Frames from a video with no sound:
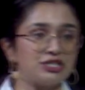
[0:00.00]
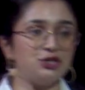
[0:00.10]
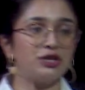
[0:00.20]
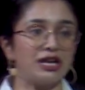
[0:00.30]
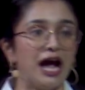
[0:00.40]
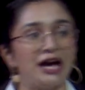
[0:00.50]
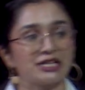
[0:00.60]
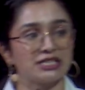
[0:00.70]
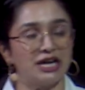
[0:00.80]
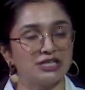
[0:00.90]
You can
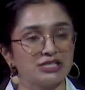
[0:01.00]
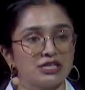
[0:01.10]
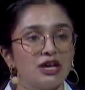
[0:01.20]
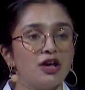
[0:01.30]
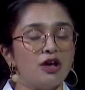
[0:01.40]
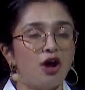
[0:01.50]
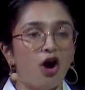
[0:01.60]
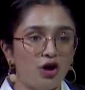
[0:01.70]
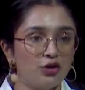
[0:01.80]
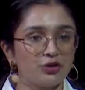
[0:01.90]
access
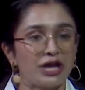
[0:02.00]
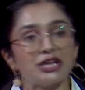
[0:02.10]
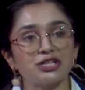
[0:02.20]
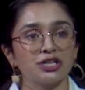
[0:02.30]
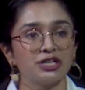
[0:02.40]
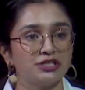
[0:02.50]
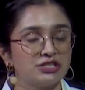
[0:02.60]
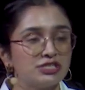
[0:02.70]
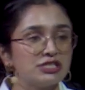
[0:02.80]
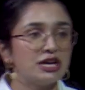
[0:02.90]
all
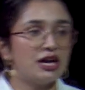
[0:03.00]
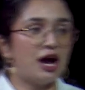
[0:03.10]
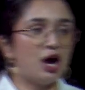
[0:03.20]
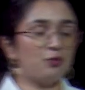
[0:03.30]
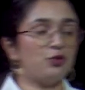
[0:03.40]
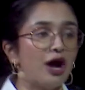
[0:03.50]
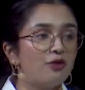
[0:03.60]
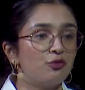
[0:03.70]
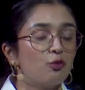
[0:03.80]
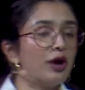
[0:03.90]
locations. You
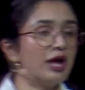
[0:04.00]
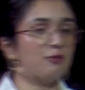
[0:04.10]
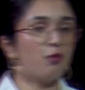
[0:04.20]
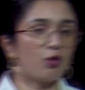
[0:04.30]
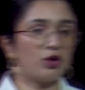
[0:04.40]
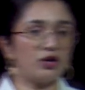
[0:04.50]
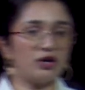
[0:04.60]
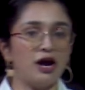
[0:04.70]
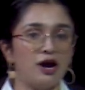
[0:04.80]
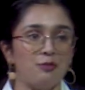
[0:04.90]
have way more
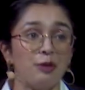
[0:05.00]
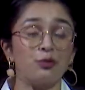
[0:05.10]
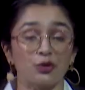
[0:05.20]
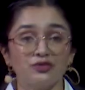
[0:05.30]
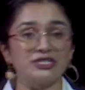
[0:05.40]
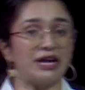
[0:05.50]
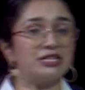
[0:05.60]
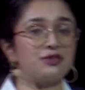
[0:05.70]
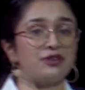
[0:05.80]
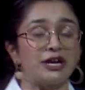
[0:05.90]
improved
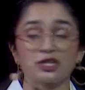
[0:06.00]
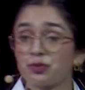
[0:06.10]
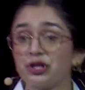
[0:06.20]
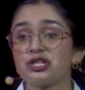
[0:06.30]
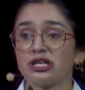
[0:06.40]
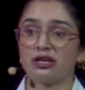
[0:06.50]
scientific exploration